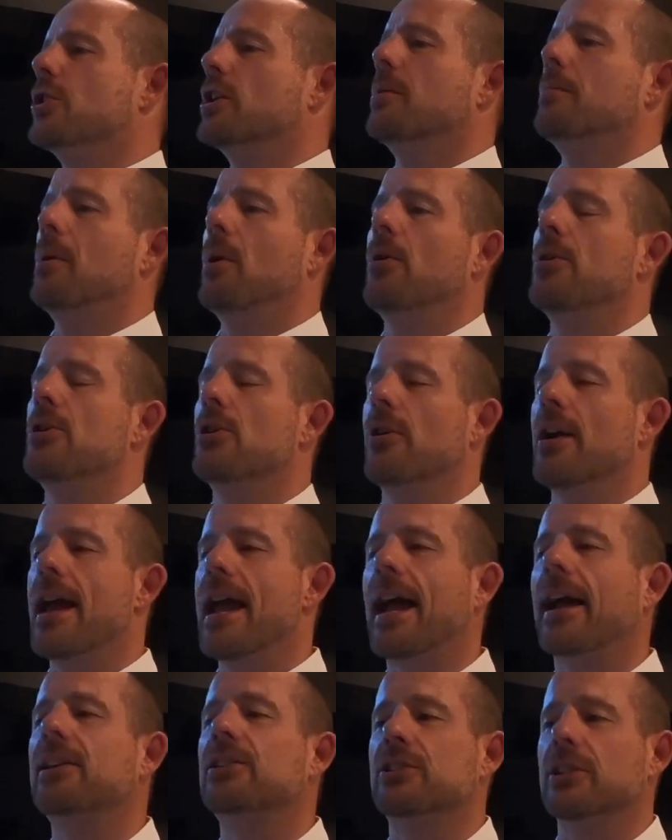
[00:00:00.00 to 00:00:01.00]
about your
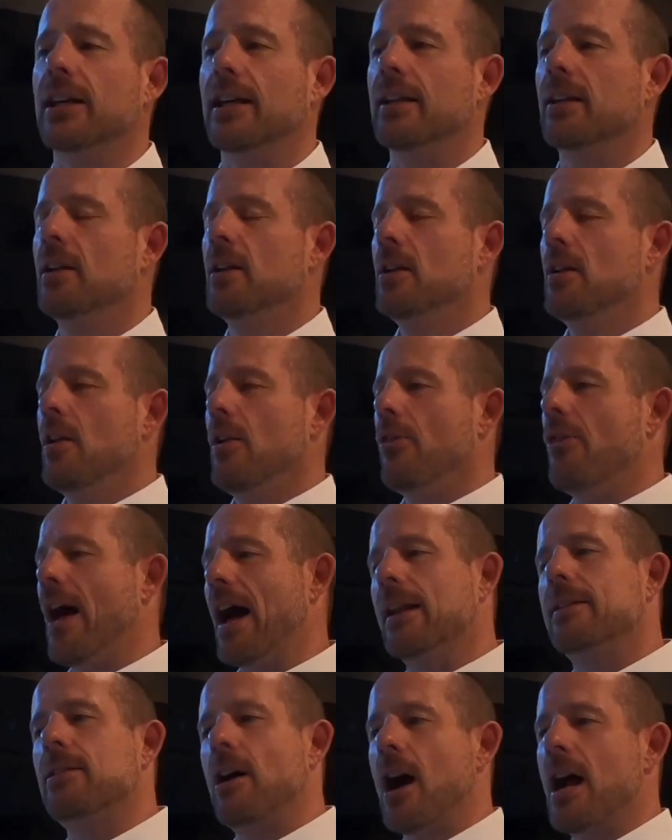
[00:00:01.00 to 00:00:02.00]
exit,
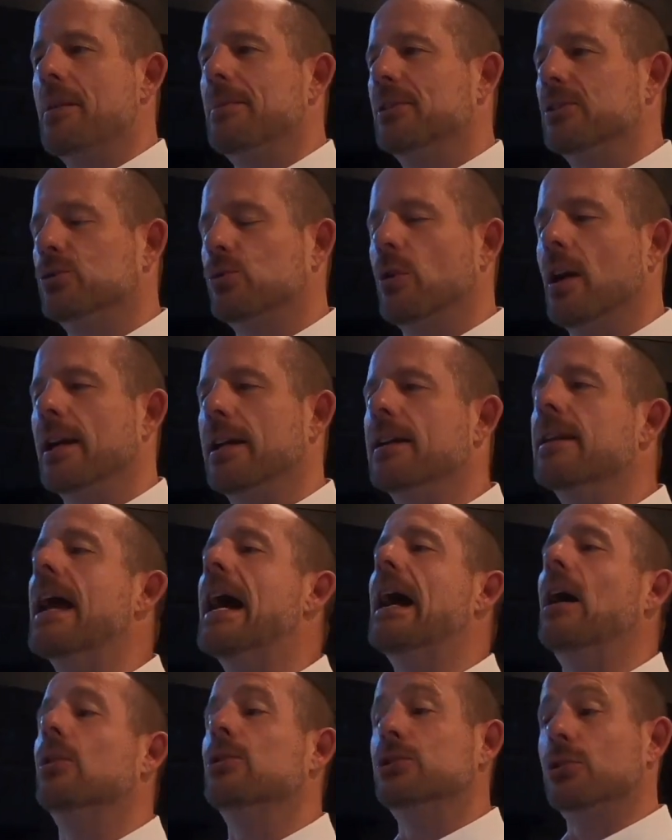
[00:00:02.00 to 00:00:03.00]
that time is right
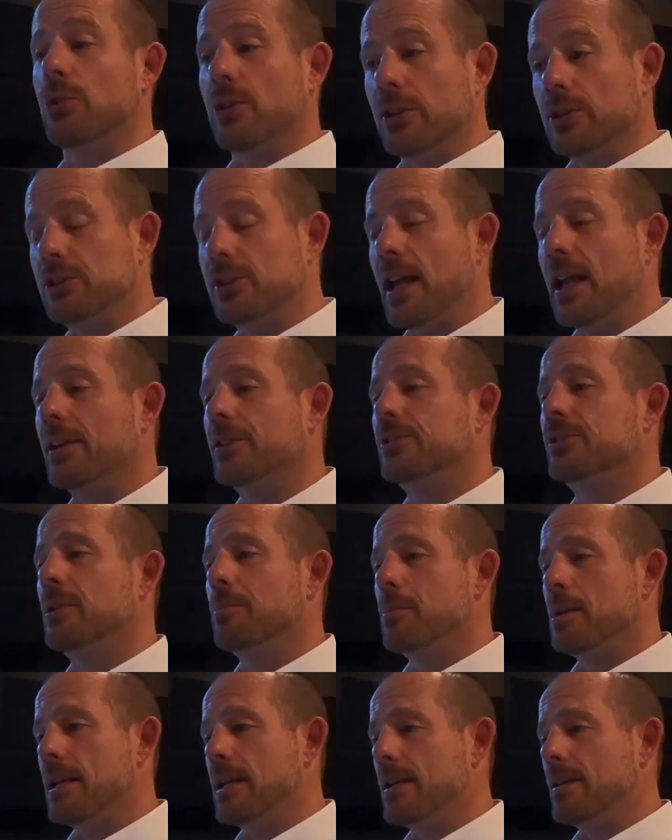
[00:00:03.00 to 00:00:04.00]
now. So this tends to
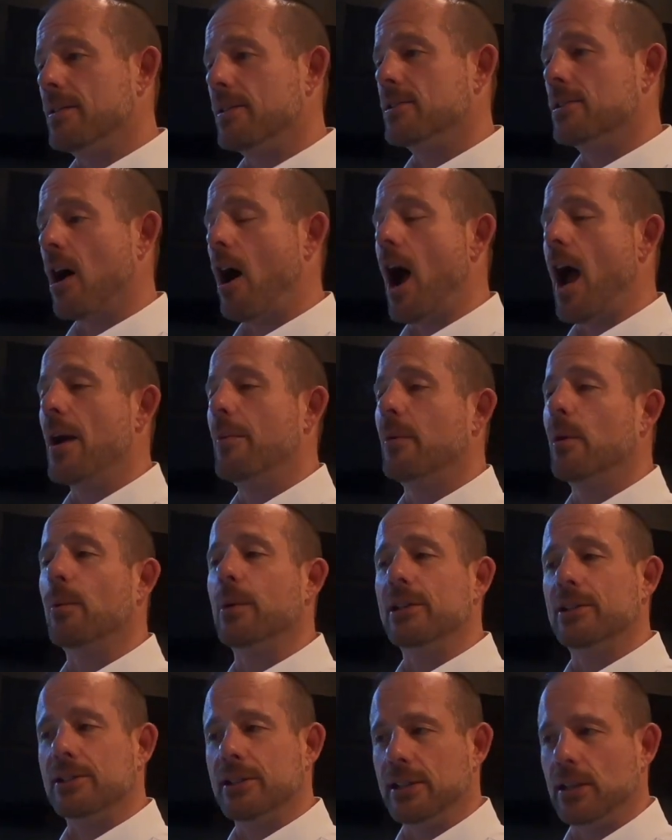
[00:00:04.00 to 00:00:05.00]
be the time when
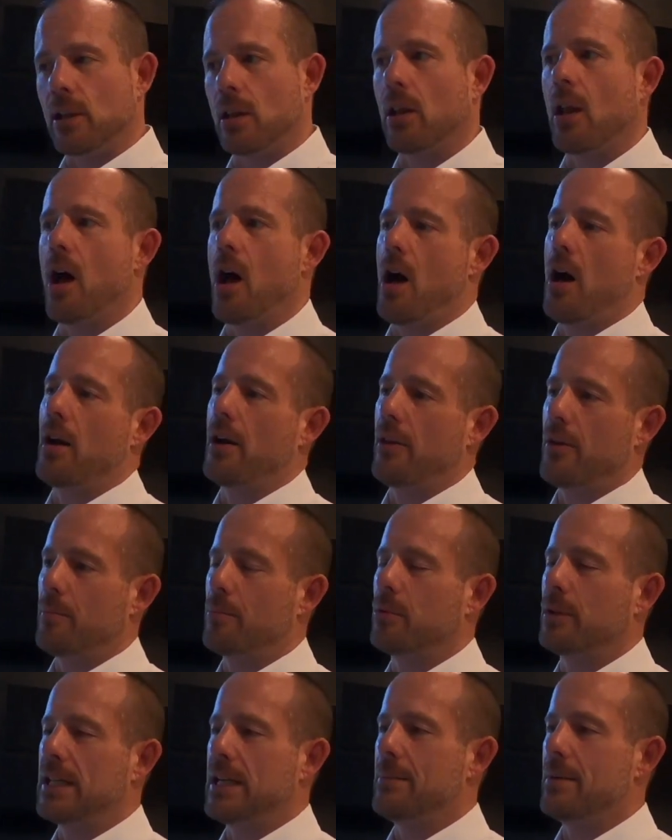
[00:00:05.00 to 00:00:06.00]
we see a lot of the
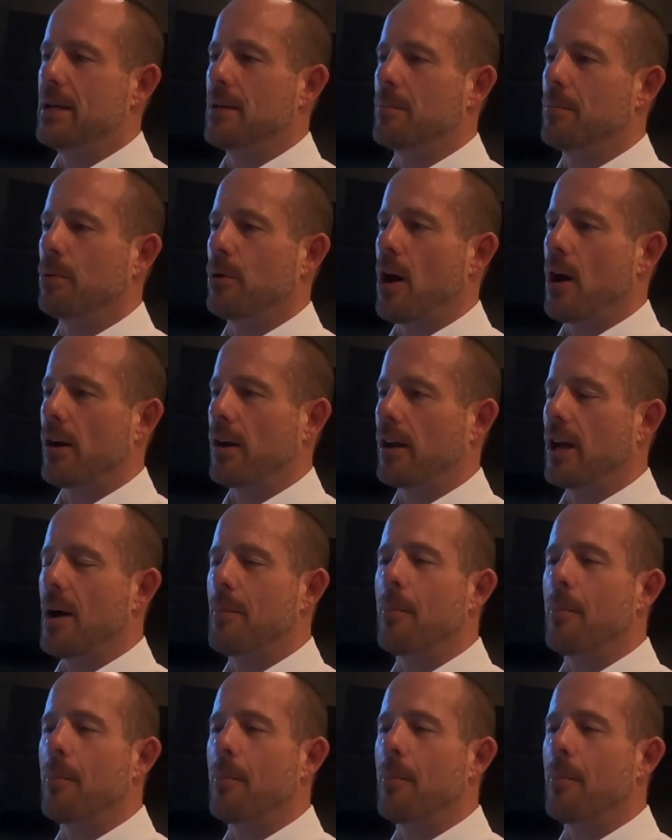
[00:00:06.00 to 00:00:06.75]
premium product come